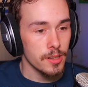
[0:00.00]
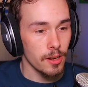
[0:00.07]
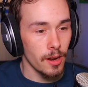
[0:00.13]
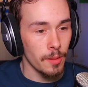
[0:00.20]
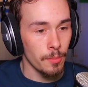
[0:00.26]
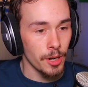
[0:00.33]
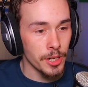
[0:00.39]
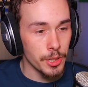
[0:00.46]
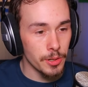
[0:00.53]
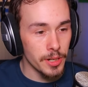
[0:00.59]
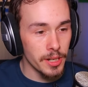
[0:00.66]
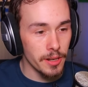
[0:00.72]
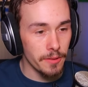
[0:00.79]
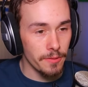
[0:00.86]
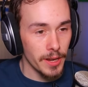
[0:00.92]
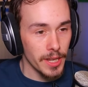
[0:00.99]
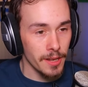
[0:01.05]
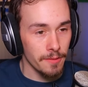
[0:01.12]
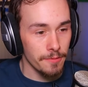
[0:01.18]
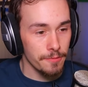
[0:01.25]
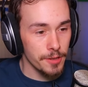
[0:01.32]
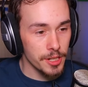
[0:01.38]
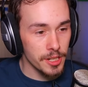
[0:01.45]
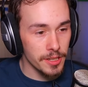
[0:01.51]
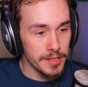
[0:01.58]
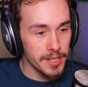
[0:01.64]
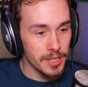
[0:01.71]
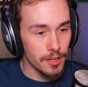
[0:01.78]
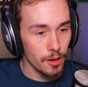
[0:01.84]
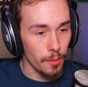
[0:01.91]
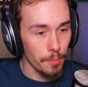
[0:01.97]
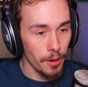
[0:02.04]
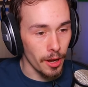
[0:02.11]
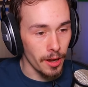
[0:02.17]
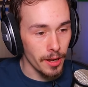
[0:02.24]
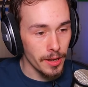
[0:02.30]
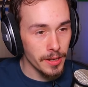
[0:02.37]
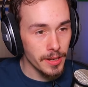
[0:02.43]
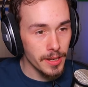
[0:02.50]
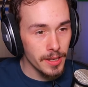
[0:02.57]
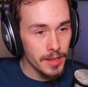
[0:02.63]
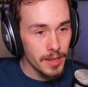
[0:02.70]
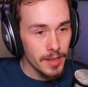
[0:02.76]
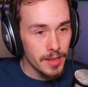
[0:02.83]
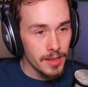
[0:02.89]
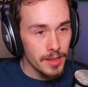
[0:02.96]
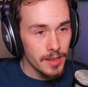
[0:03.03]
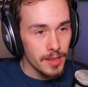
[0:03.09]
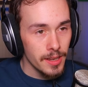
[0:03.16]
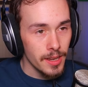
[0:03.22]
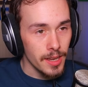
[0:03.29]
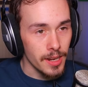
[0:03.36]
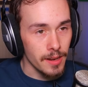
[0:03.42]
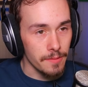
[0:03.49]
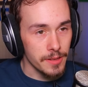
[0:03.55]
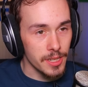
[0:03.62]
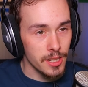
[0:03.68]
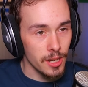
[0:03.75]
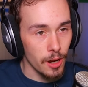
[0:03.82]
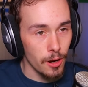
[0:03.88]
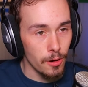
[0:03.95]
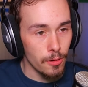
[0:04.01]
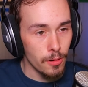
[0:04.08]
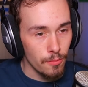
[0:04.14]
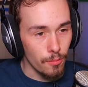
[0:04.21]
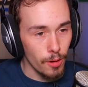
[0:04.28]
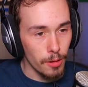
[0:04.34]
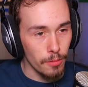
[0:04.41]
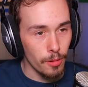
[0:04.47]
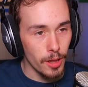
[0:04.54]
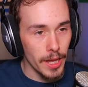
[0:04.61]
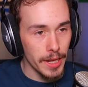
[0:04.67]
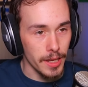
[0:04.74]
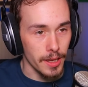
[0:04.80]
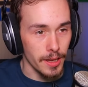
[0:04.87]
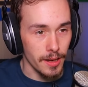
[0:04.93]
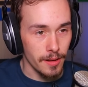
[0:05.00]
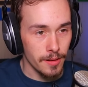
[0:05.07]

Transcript: So I'm wondering if I can fish in this little pond. And if so, what will I get?